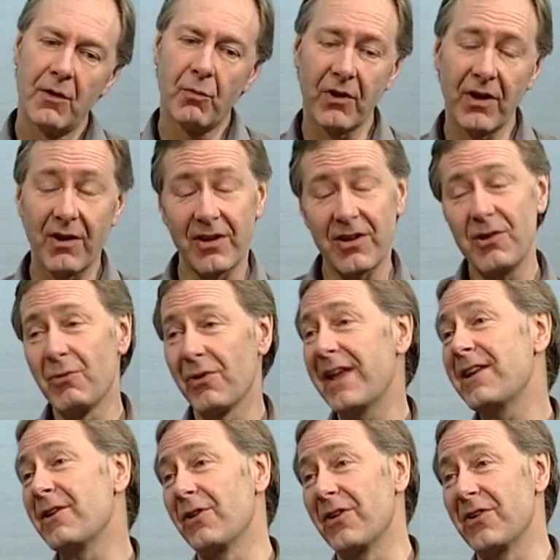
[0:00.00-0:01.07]
well uh, you know
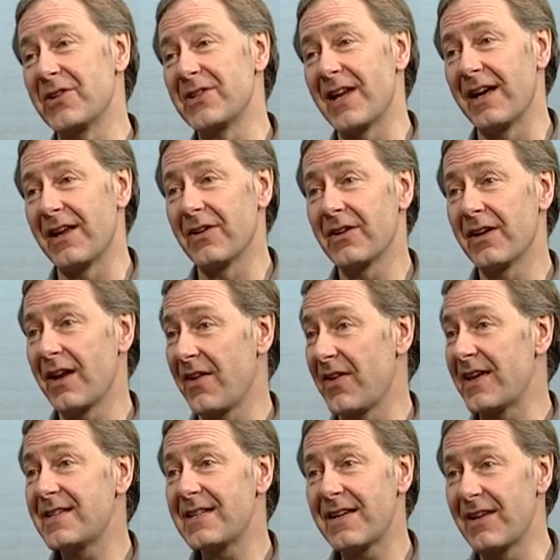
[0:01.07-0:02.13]
they don't understand and
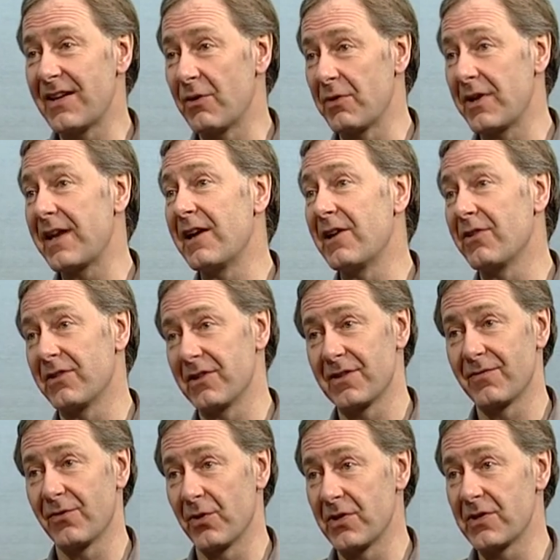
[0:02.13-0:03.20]
they say they don't hear these
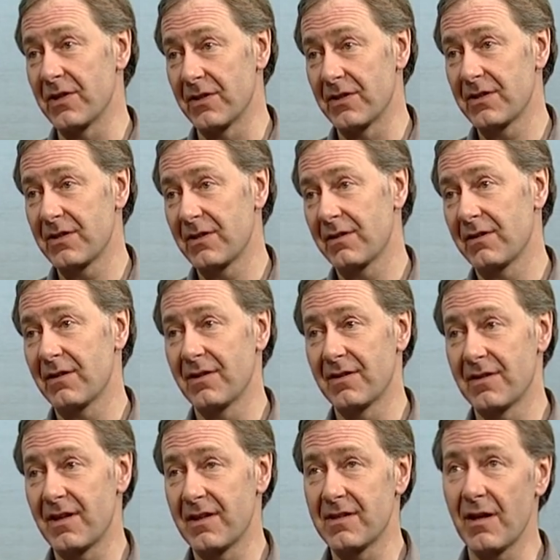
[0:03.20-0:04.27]
voices.
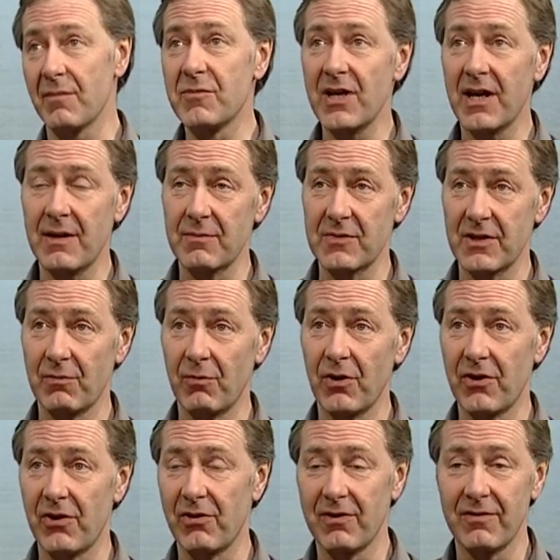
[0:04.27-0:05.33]
And sometimes I
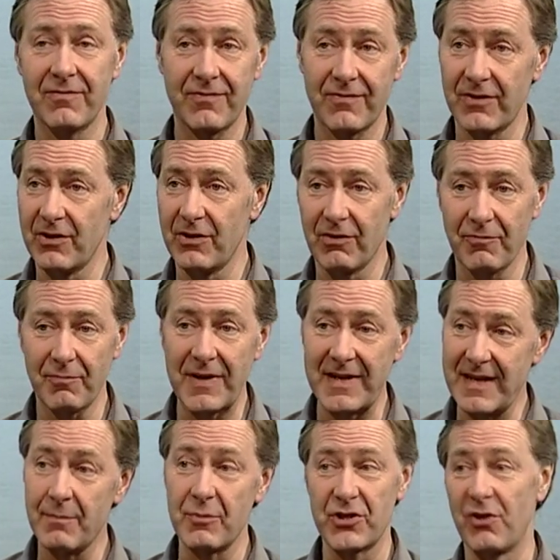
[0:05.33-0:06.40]
wonder if you know if my
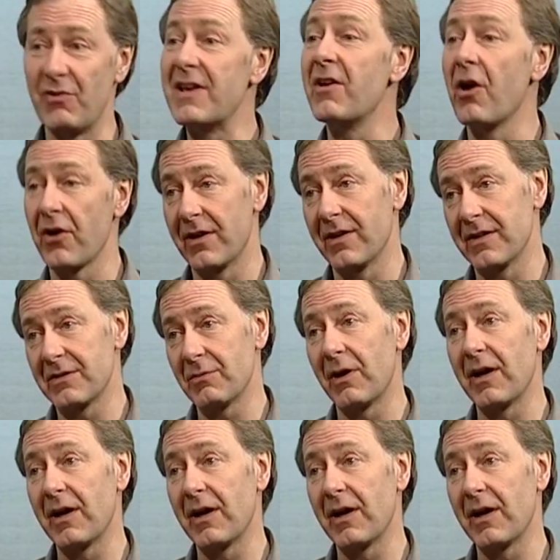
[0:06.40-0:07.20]
neighbours mm. are in mm. on it as